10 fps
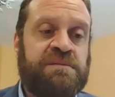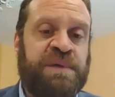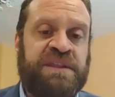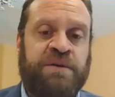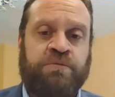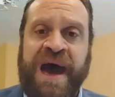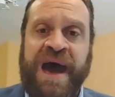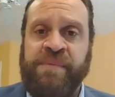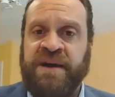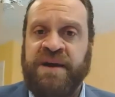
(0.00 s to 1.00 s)
be the
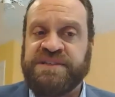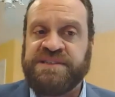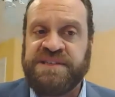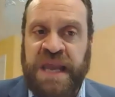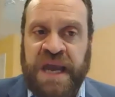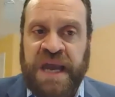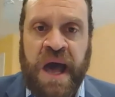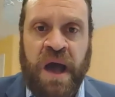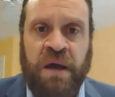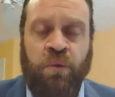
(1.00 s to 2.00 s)
rabbi of a
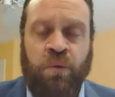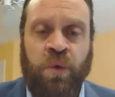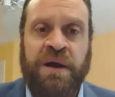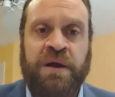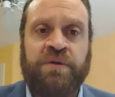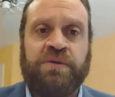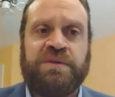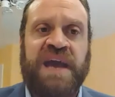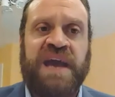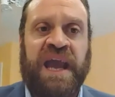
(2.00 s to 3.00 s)
synagogue where
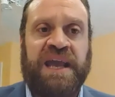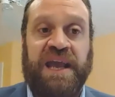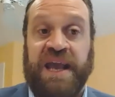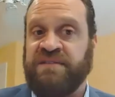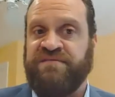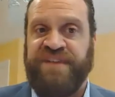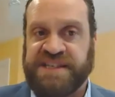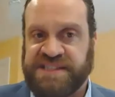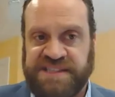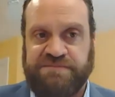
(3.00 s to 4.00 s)
they
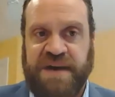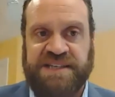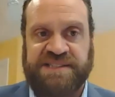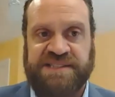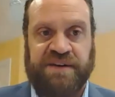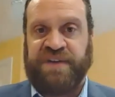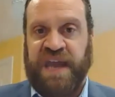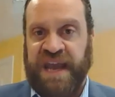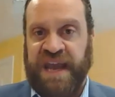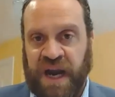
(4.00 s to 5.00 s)
invest in my
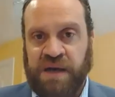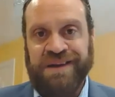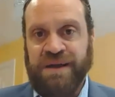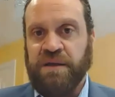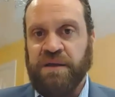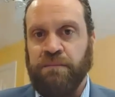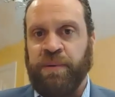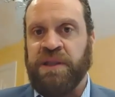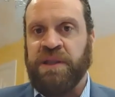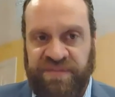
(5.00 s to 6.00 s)
self-care,
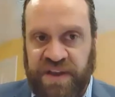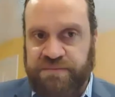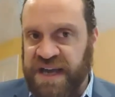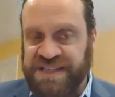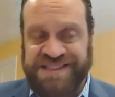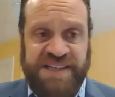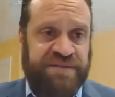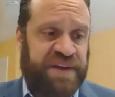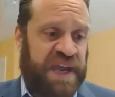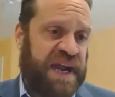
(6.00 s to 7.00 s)
believe in my
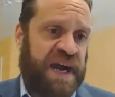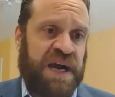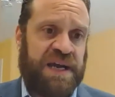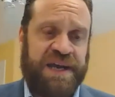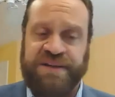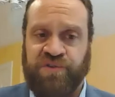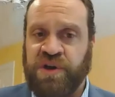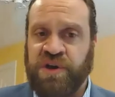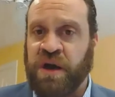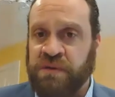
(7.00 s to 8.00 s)
self-care,
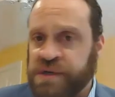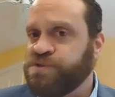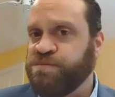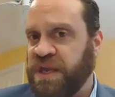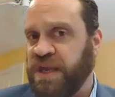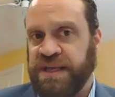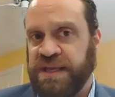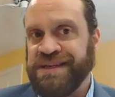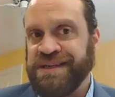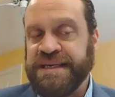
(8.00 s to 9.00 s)
encourage me
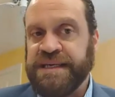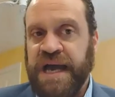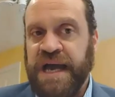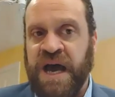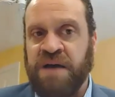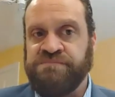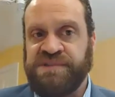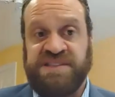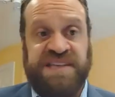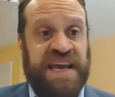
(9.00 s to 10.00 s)

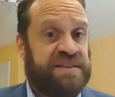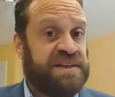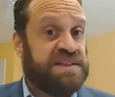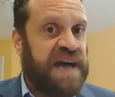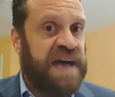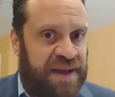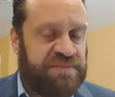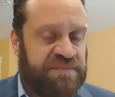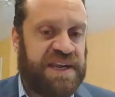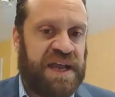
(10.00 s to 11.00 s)
to take the
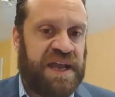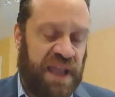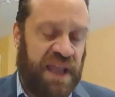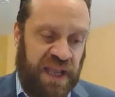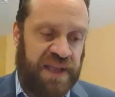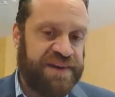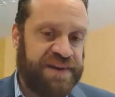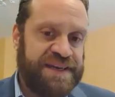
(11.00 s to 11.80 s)
time that I need.